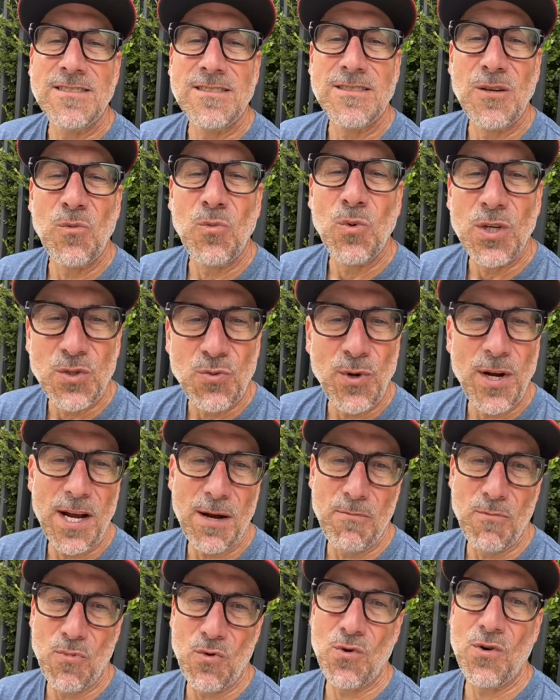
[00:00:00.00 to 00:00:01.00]
I wish we
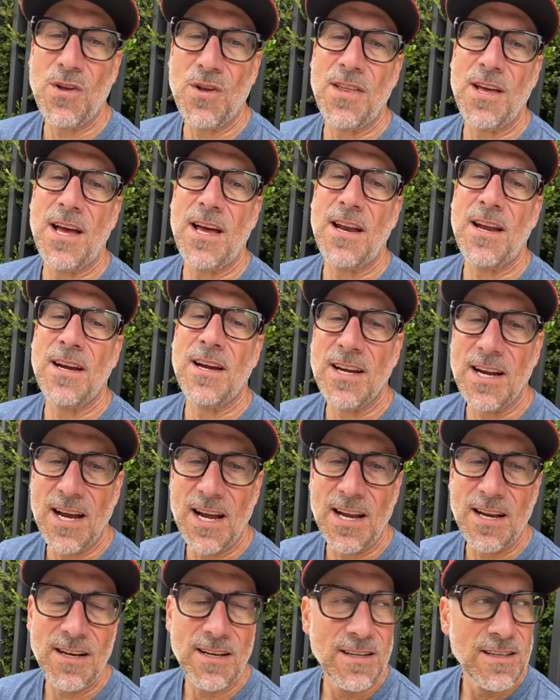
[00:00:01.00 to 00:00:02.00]
had more of that,
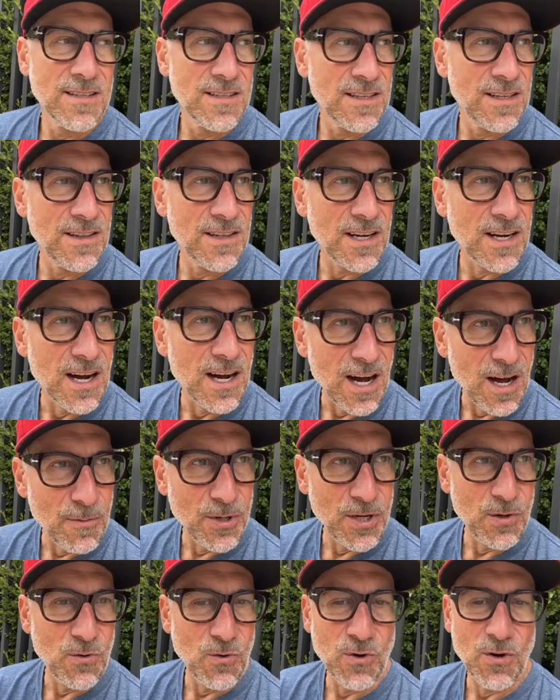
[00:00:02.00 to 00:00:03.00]
again, in the
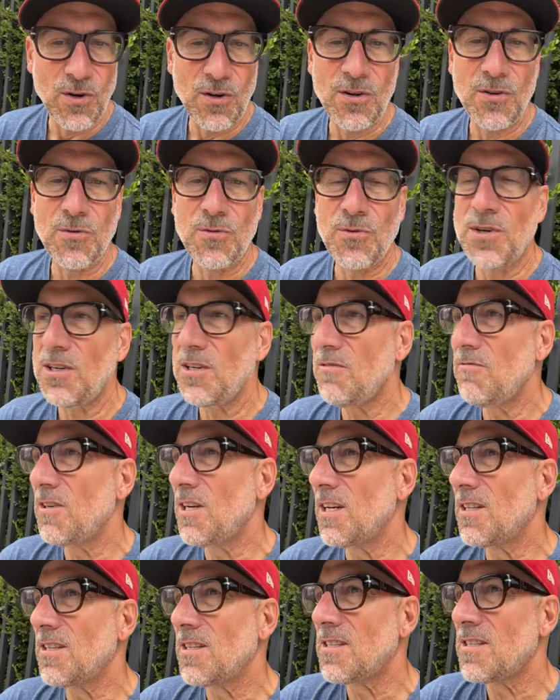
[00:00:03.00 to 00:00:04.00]
comedy world. We don't even
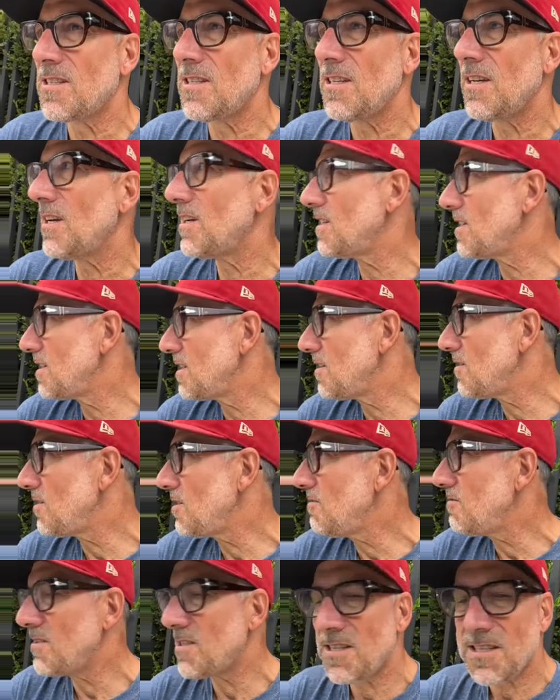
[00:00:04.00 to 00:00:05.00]
get to see it. You don't
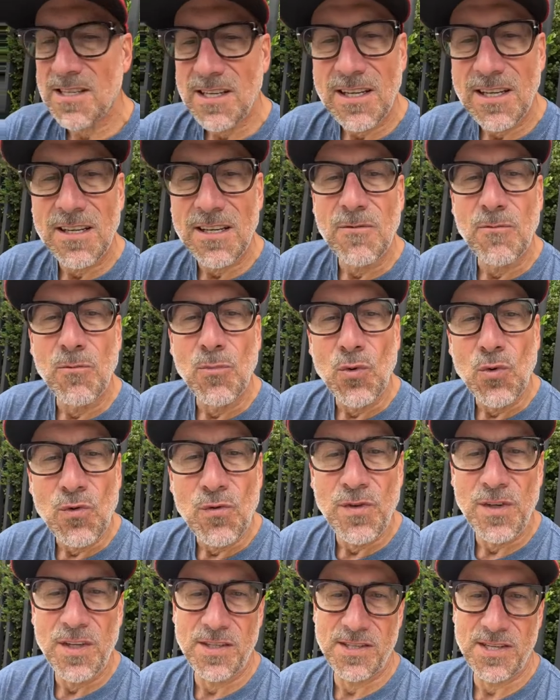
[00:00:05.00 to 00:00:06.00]
even see it in
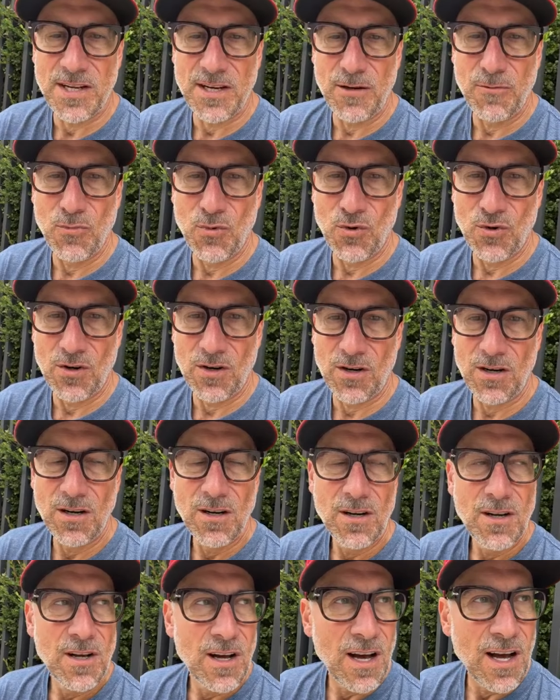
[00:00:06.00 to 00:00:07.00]
movies anymore.
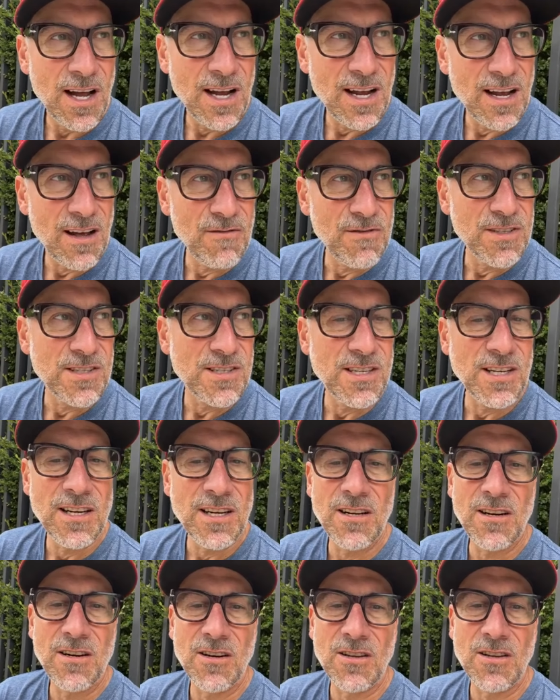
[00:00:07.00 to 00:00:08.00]
I haven't seen
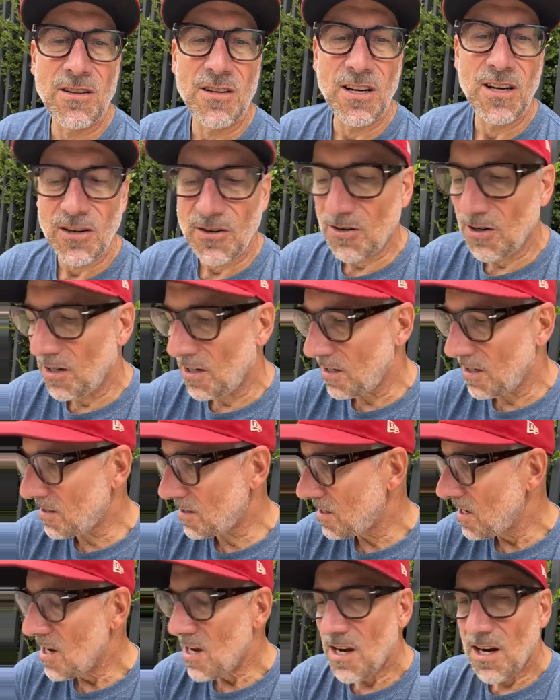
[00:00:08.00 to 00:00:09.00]
a
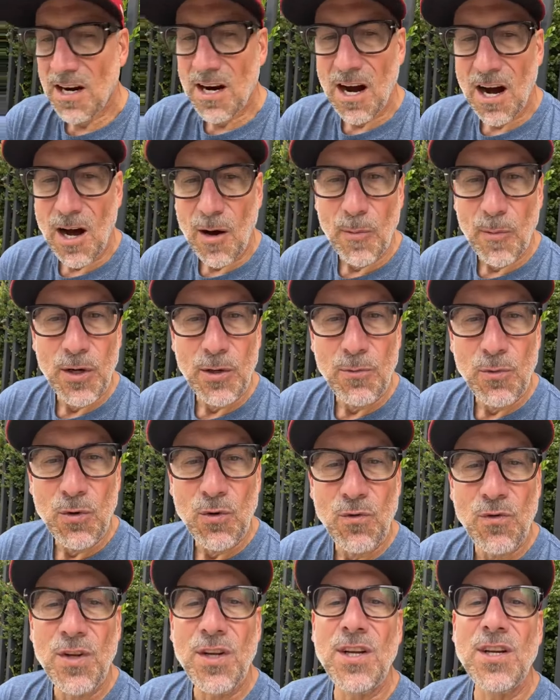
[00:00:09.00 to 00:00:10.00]
hilarious comedy
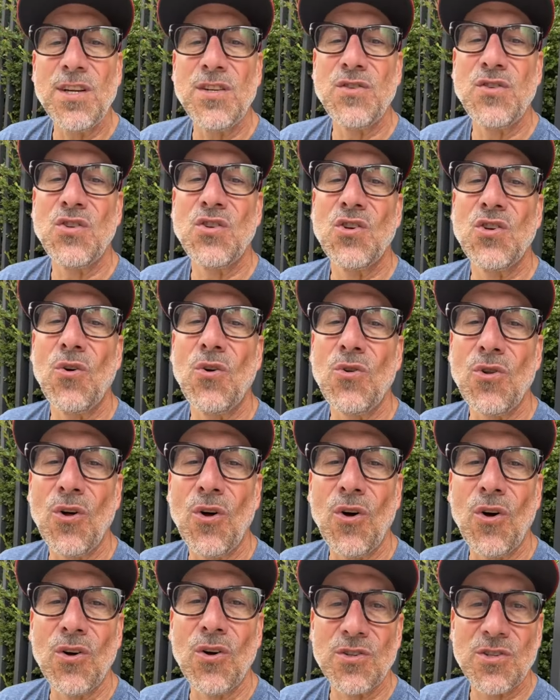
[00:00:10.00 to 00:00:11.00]
movie in so
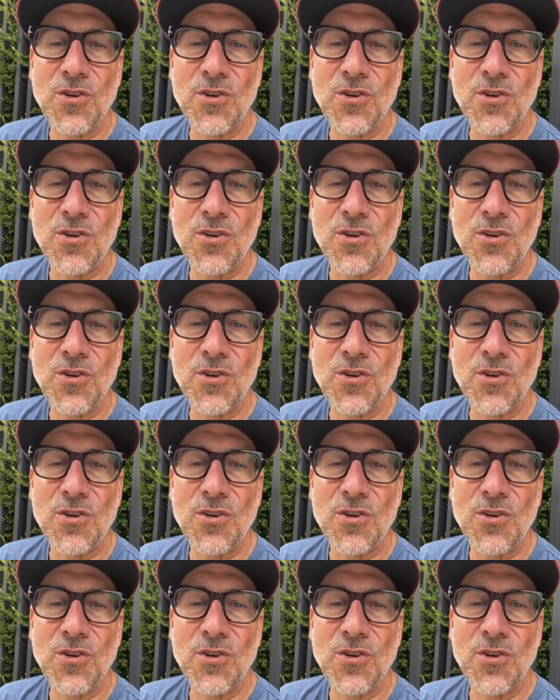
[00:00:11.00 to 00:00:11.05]
long.